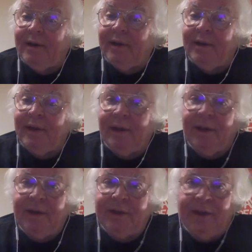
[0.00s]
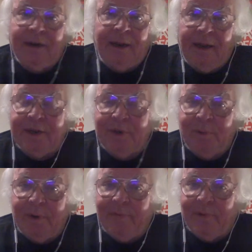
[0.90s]
is that in the last
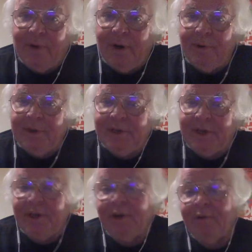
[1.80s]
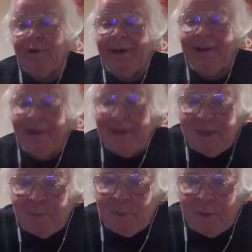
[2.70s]
24 hours,
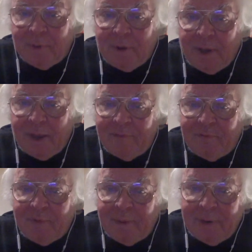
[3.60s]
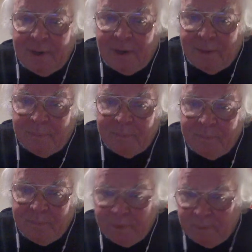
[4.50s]
690 people have been
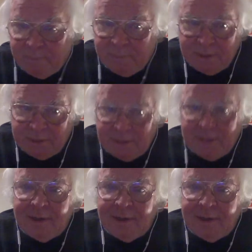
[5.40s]
detected